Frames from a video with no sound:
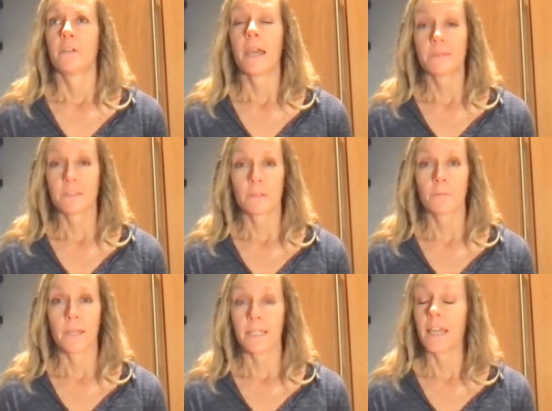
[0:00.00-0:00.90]
You're absolutely
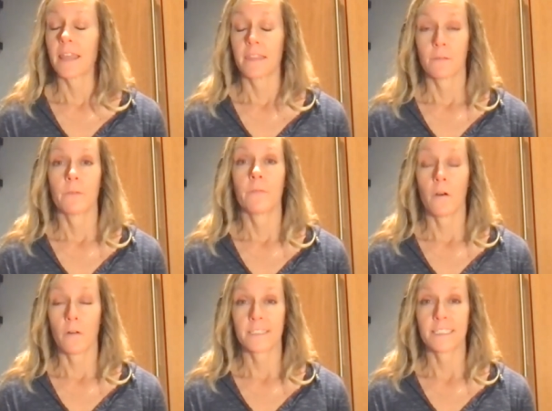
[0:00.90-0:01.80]
right. I think we've
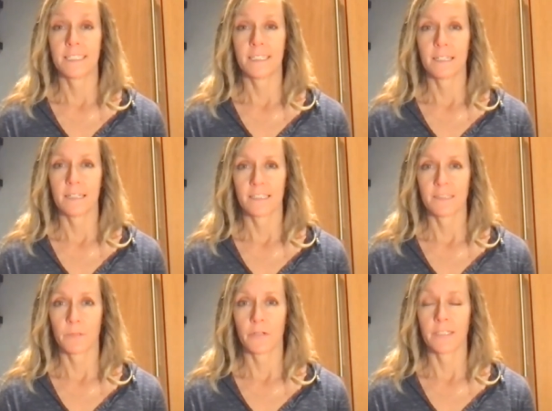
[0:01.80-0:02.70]
all seen it and
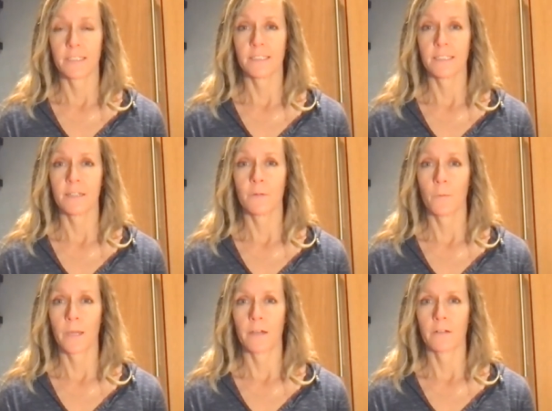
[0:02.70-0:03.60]
experienced it,
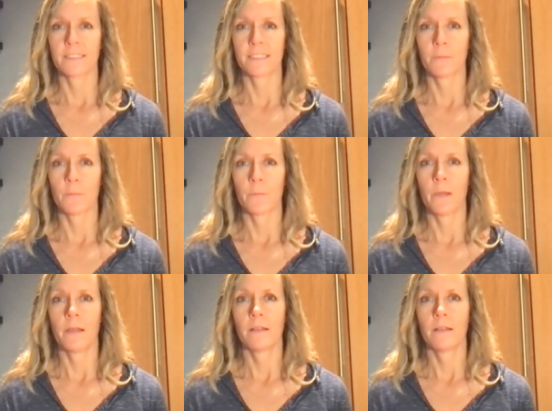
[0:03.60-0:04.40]
where some